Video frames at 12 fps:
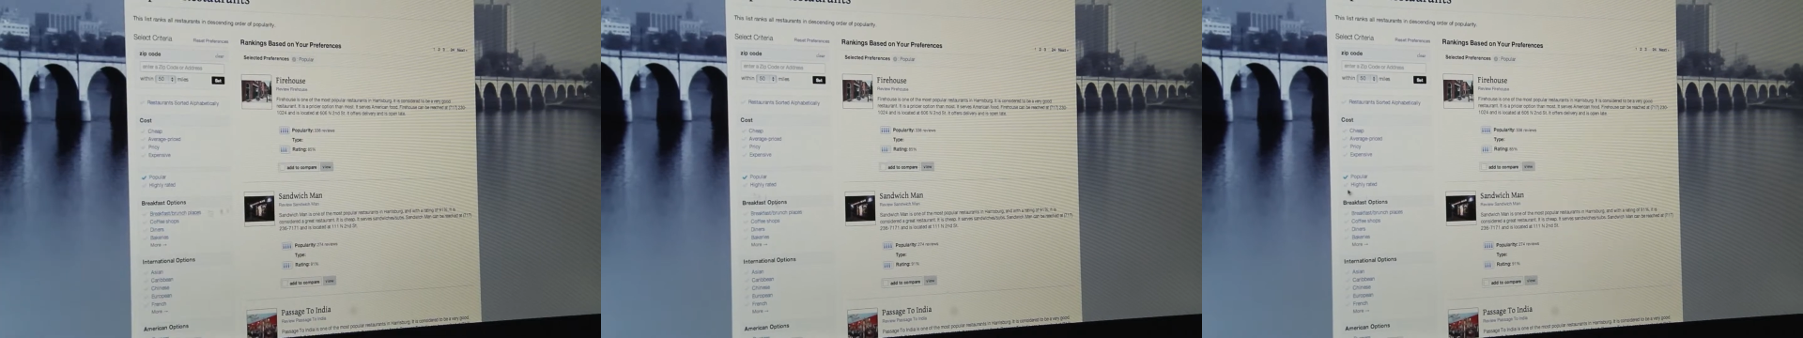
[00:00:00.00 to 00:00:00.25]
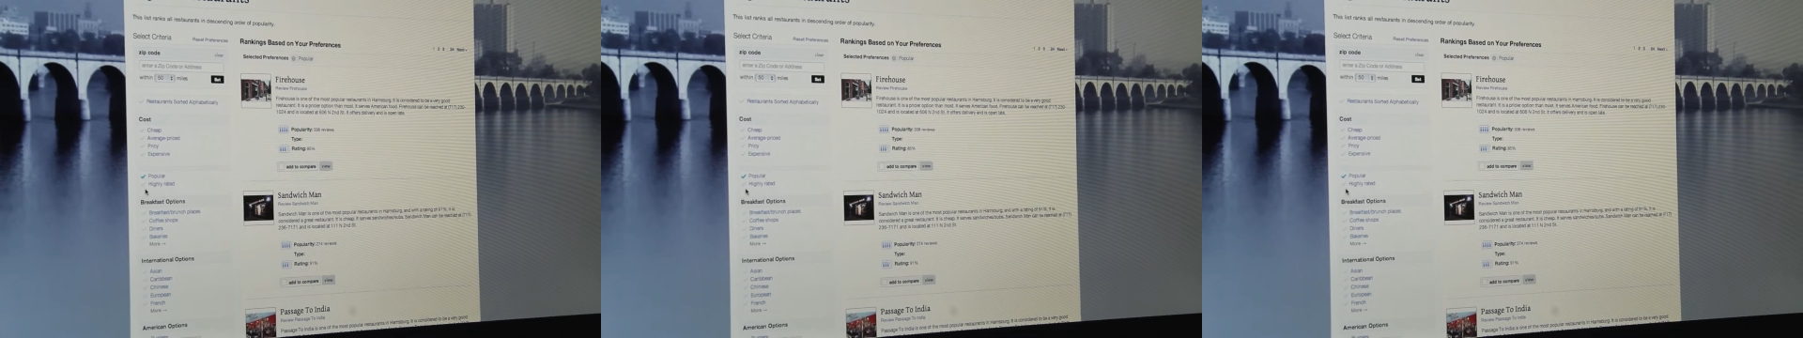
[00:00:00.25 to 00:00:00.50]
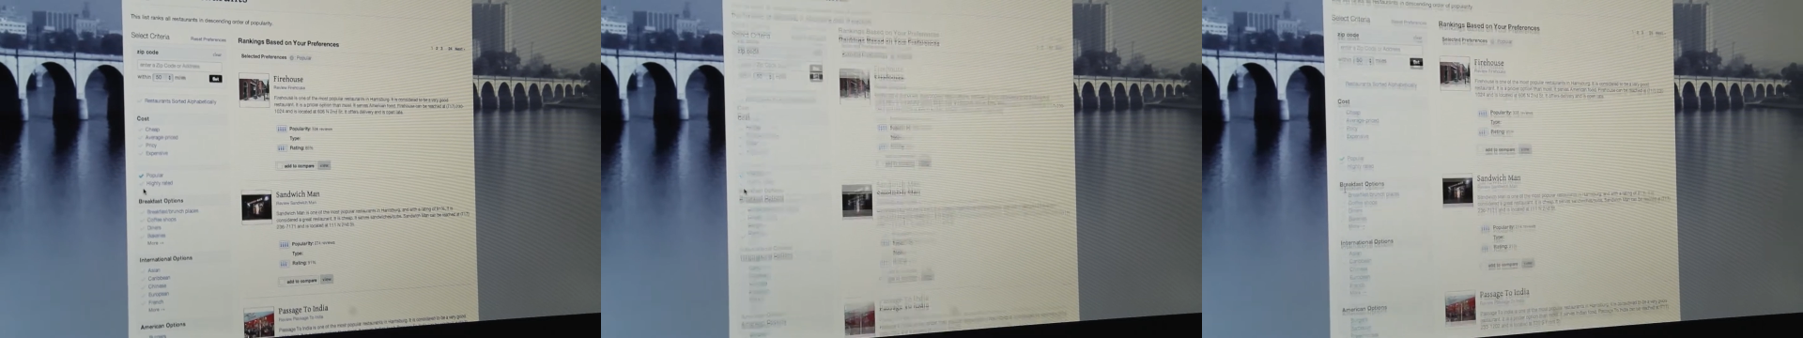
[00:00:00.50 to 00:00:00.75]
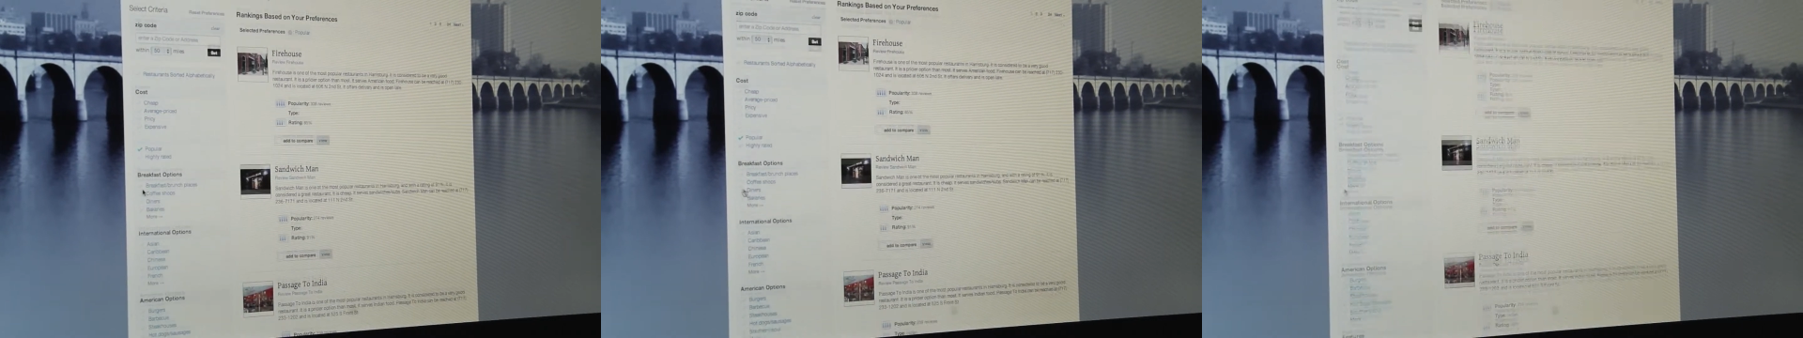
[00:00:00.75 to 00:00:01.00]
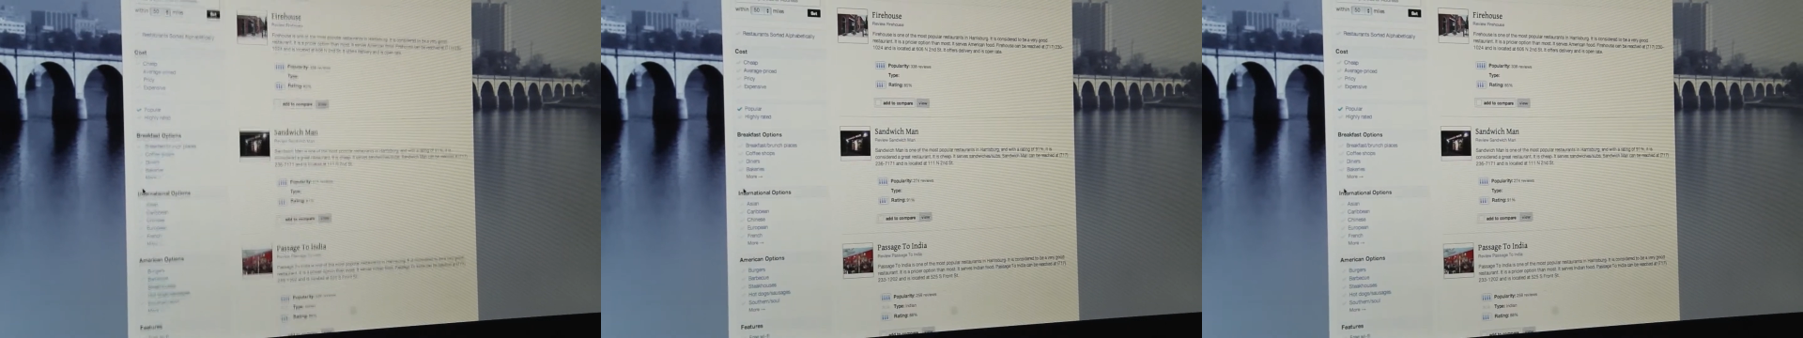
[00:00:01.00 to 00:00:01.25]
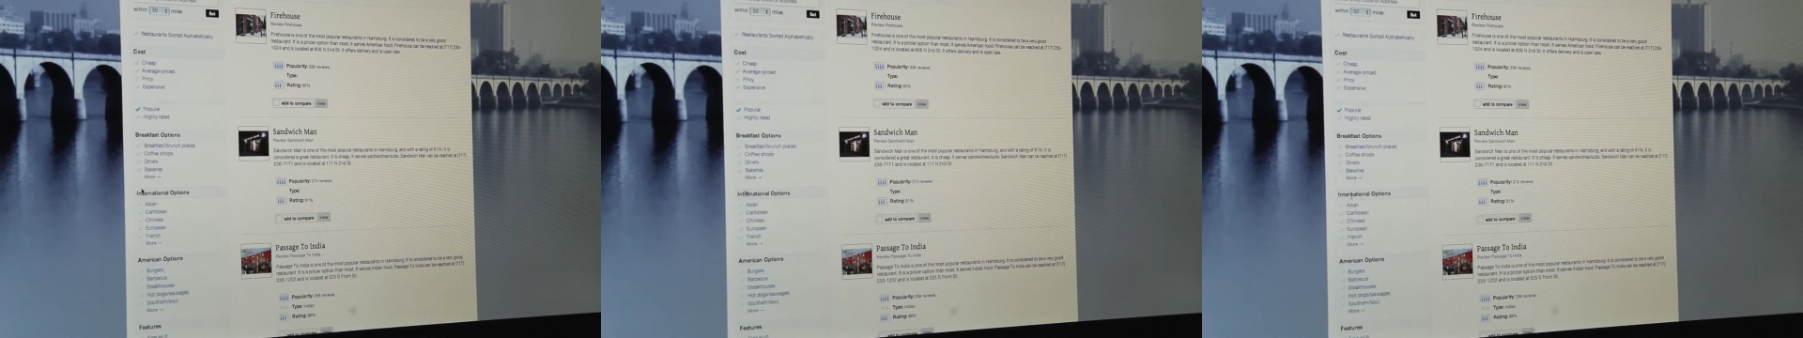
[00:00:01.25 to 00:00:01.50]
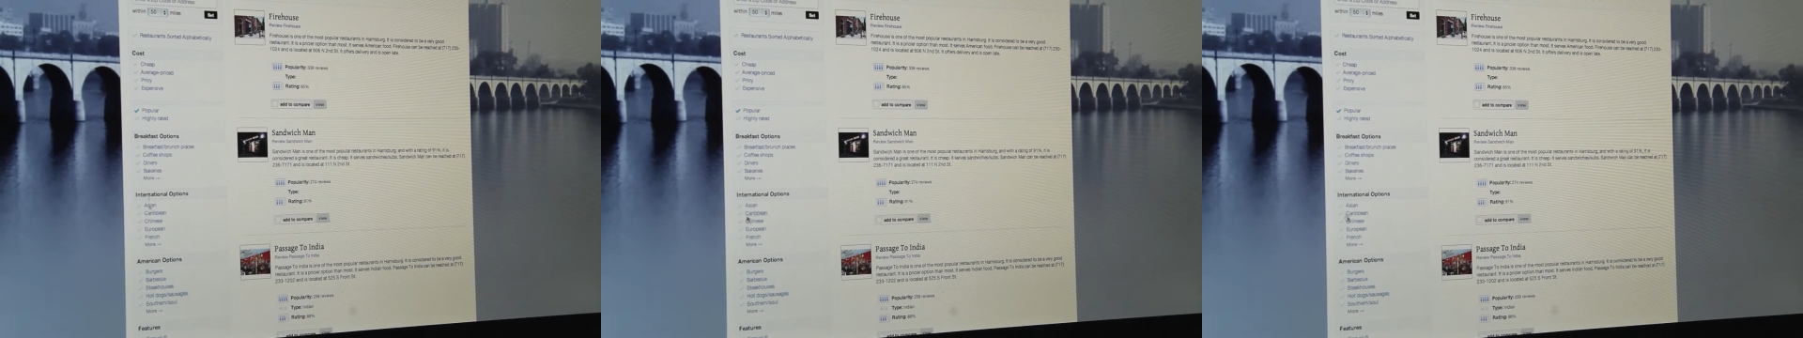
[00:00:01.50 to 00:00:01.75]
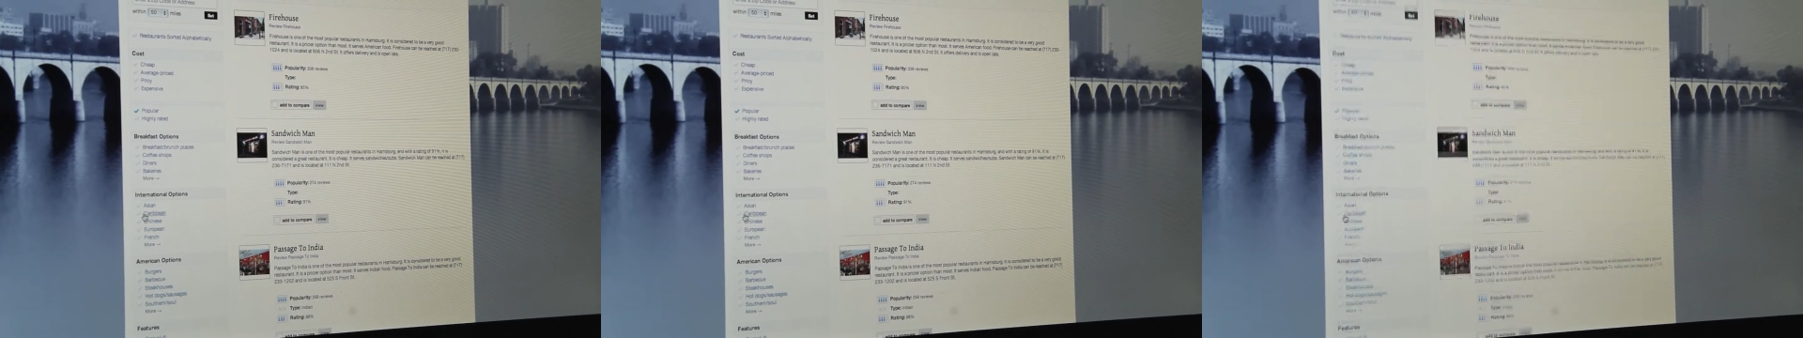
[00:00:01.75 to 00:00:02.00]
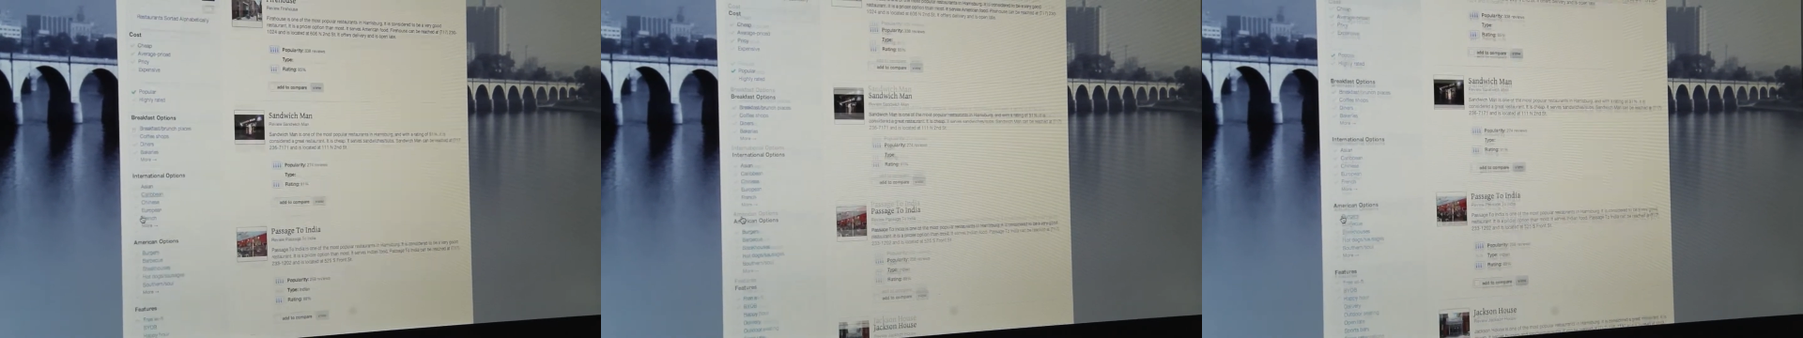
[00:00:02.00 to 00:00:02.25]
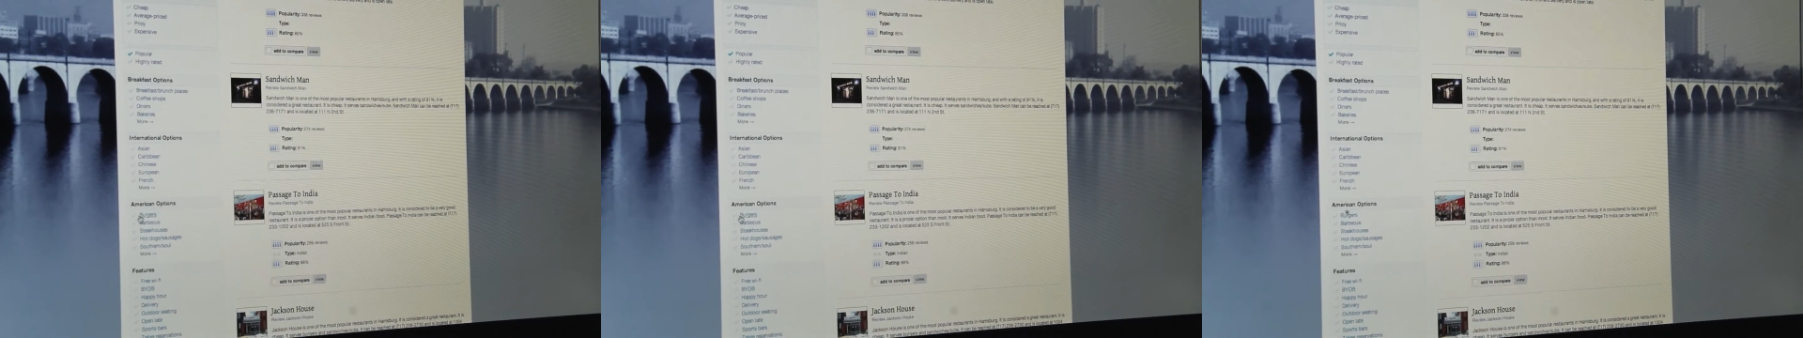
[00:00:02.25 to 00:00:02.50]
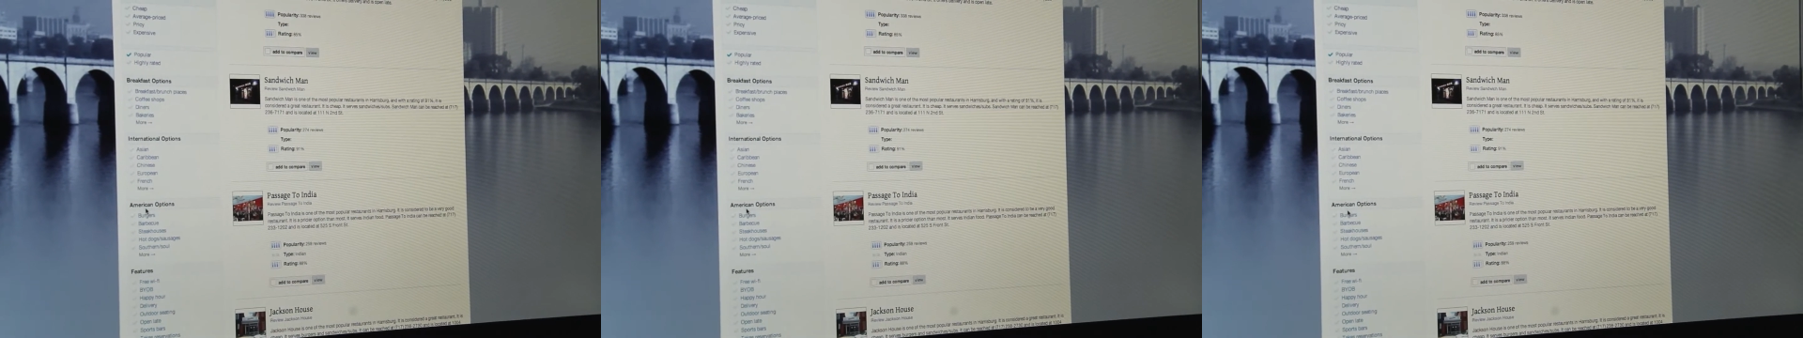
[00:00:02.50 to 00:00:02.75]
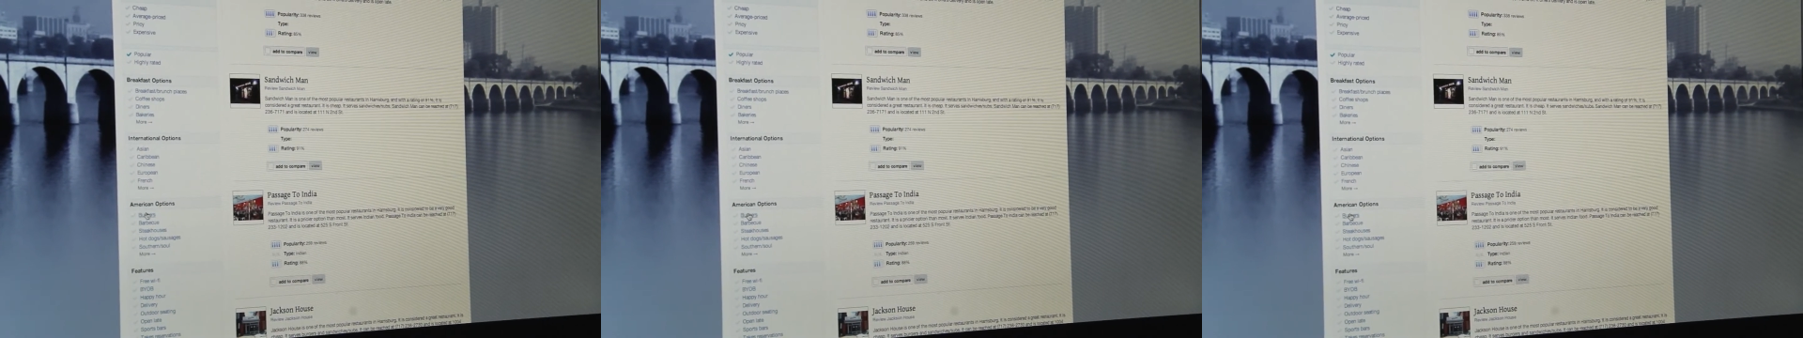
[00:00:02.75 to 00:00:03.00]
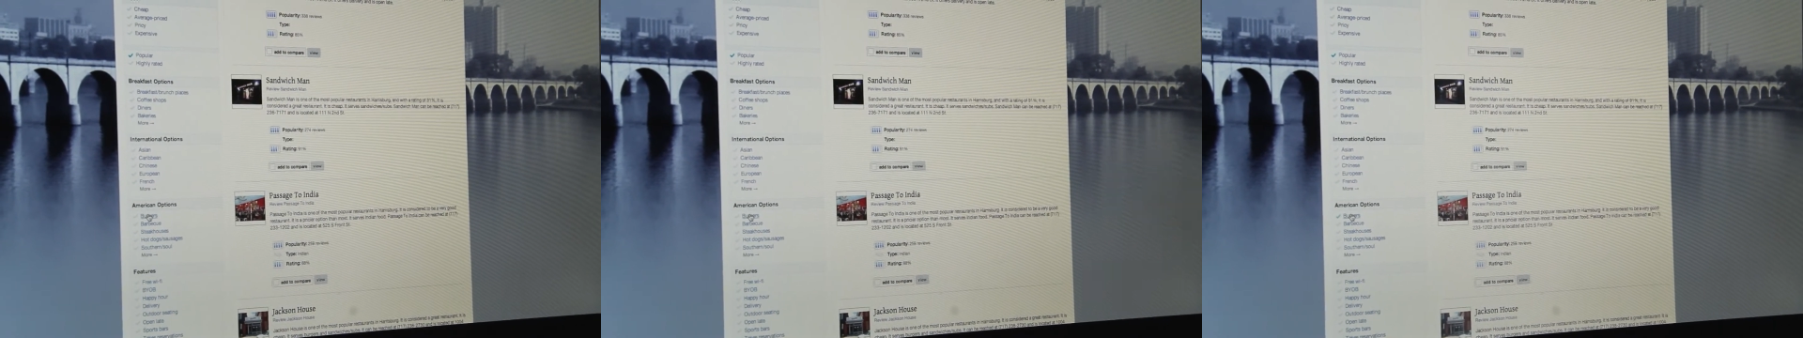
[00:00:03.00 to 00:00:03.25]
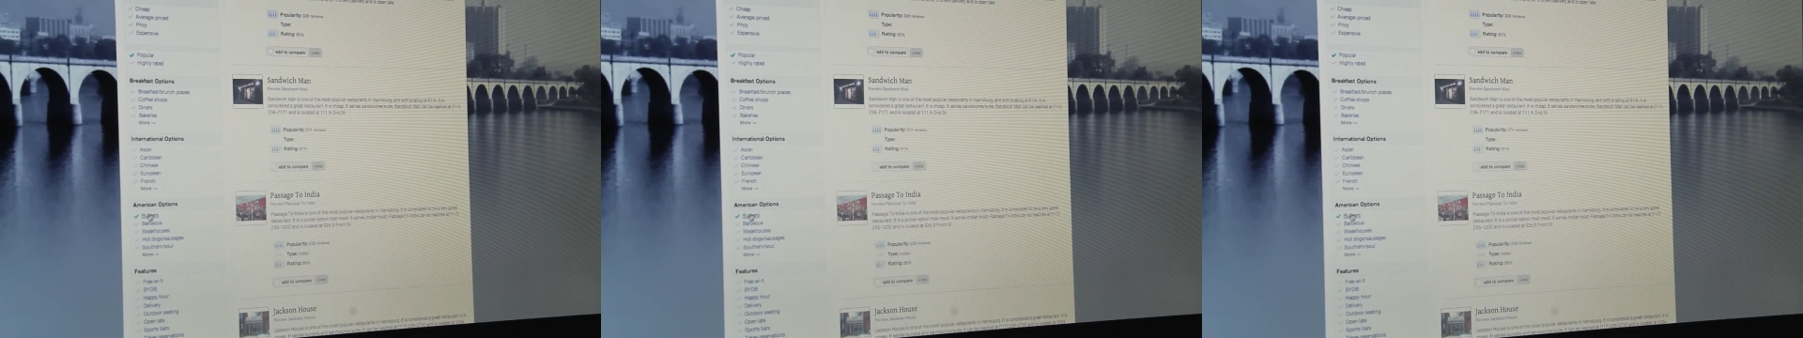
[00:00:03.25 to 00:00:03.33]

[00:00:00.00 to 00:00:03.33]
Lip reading: Nobody's mouth can be seen.